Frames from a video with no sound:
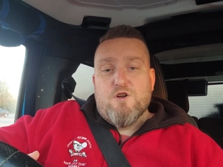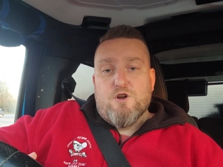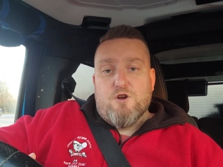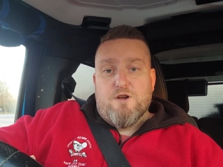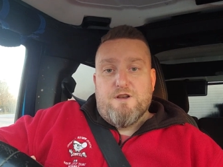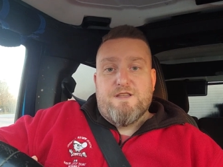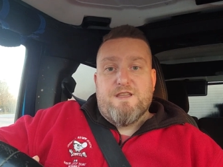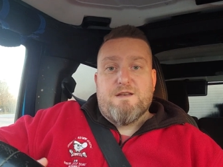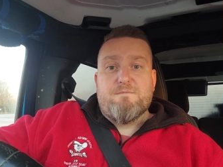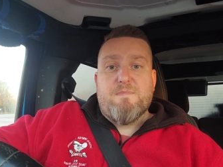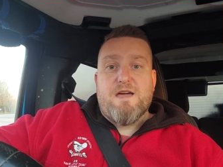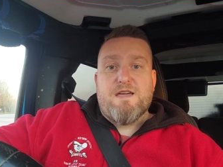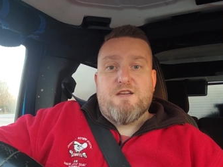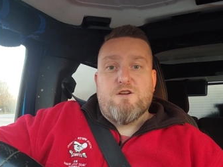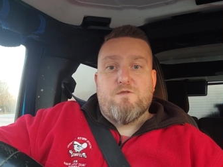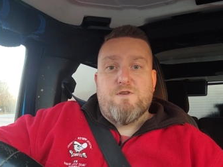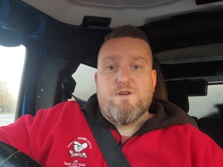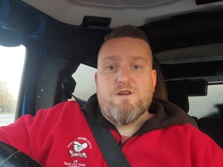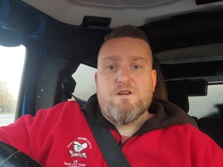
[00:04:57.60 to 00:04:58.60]
early in my
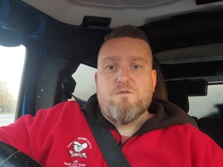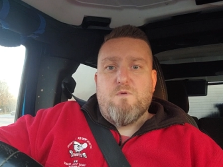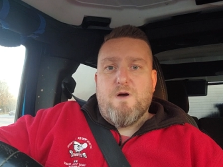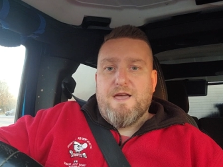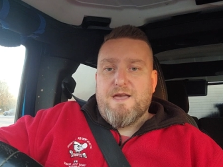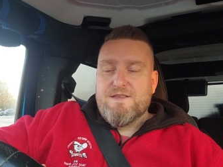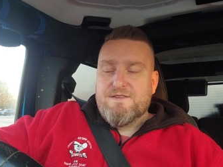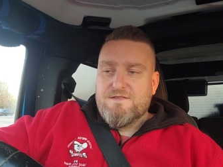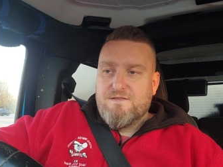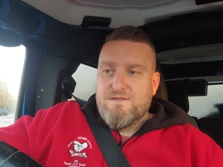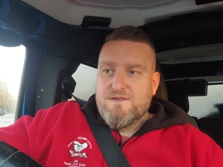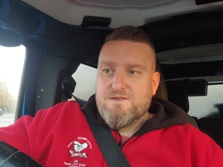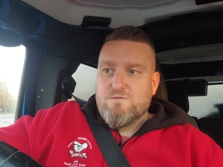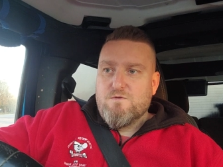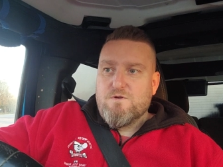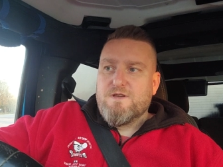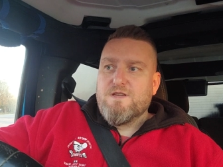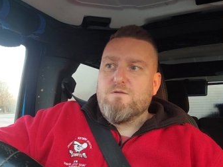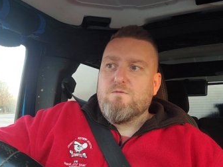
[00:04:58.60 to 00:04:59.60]
career, why isn't
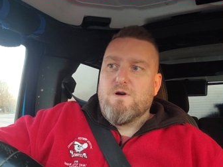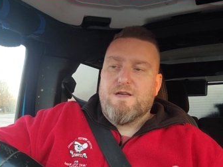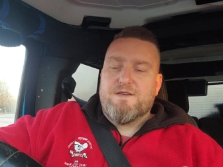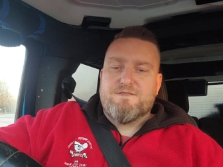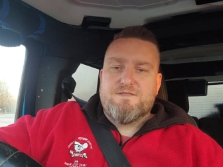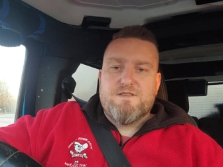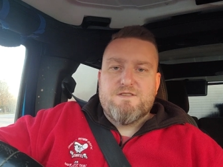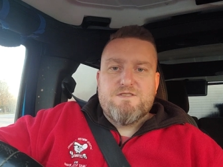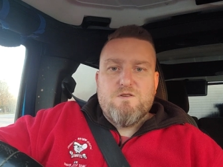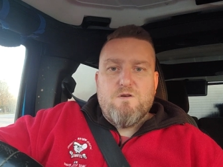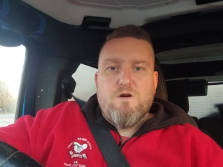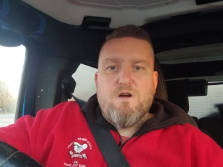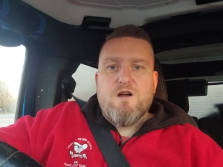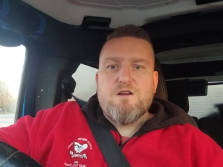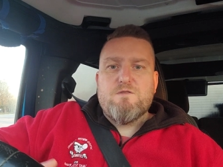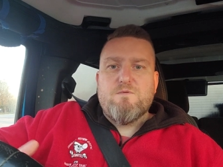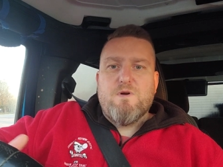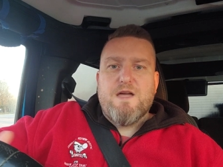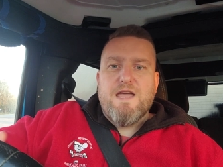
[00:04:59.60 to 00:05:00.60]
this working? Why is this so
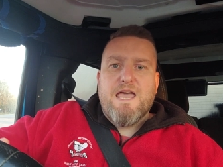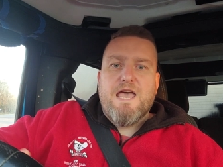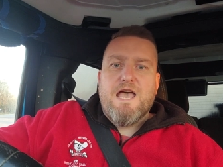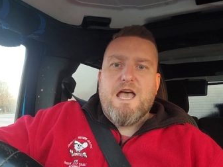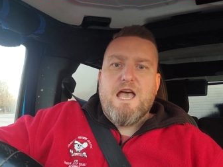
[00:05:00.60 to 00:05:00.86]
hard? Why?